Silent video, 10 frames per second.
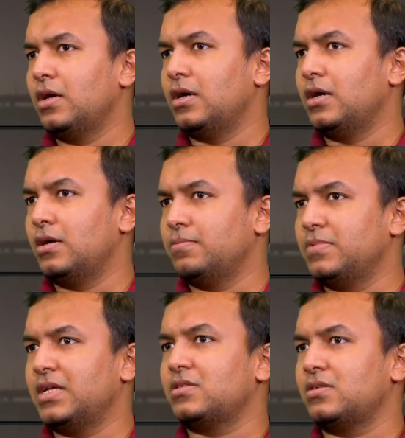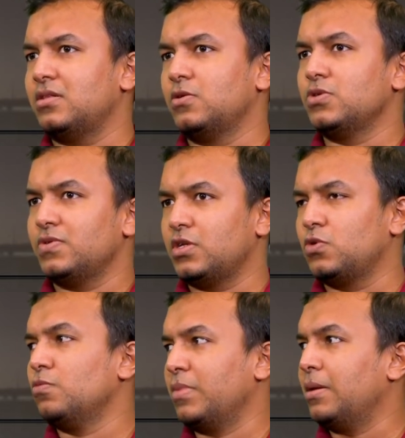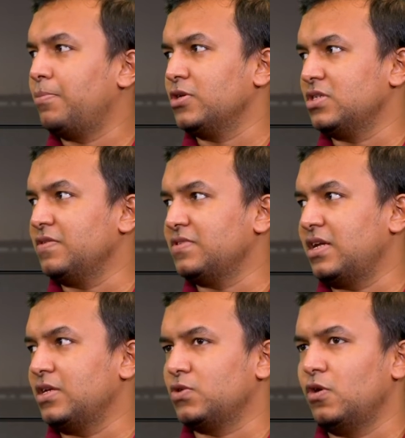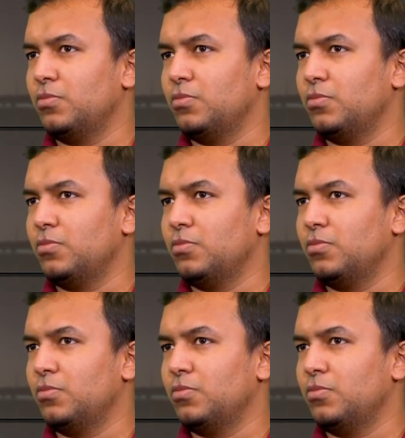Those were the two main positives that I saw.